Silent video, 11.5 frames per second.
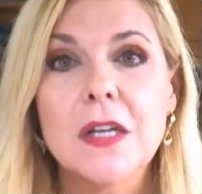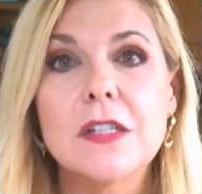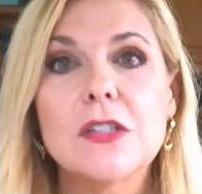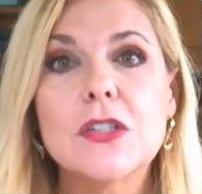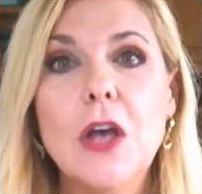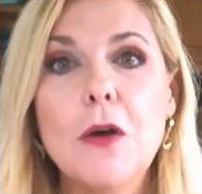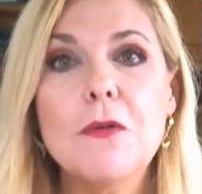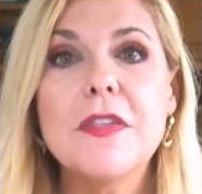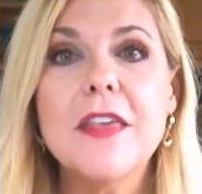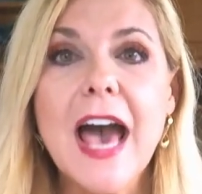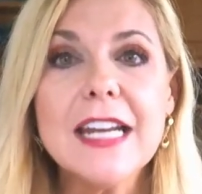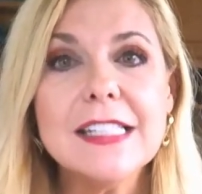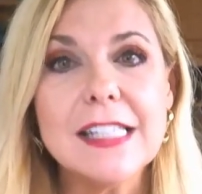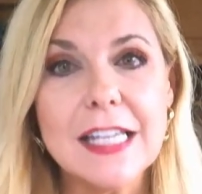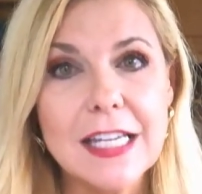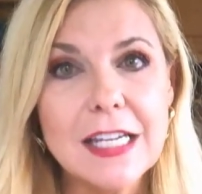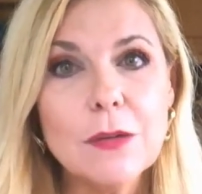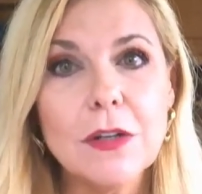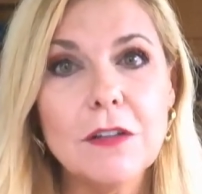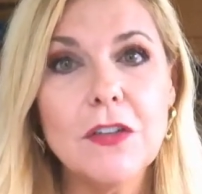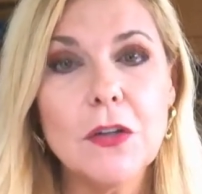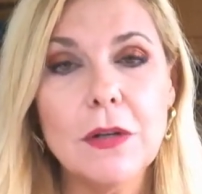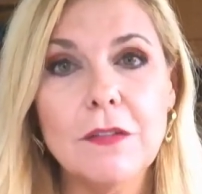So that is it,
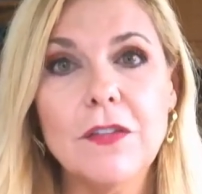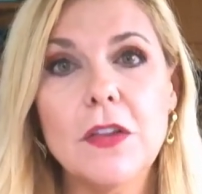reviewing for the